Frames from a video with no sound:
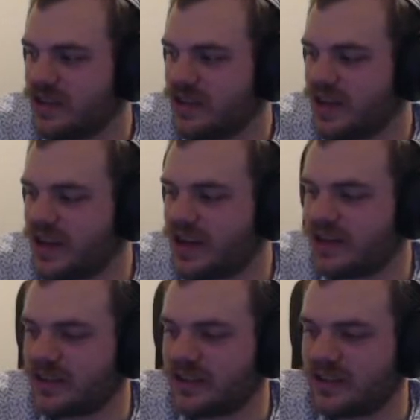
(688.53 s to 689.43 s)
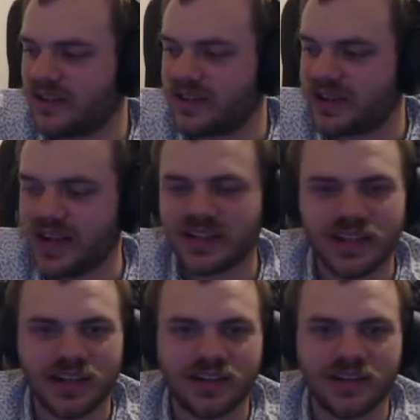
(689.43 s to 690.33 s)
And then I
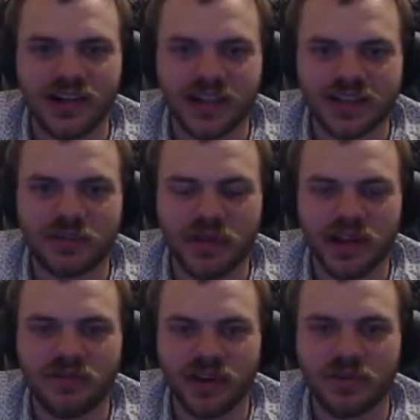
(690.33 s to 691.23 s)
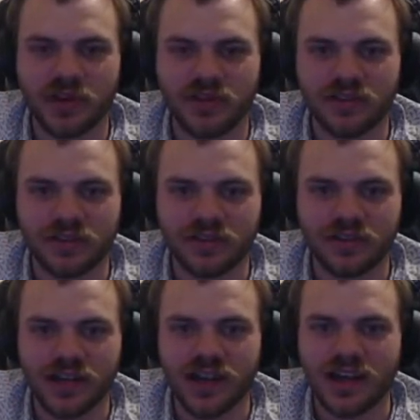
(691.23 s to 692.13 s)
said, "Alexa, play Redbone,"
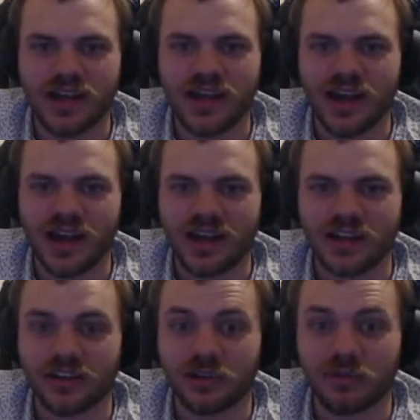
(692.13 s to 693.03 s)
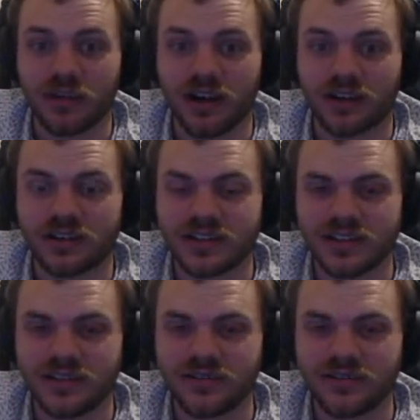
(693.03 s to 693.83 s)
and it got blocked for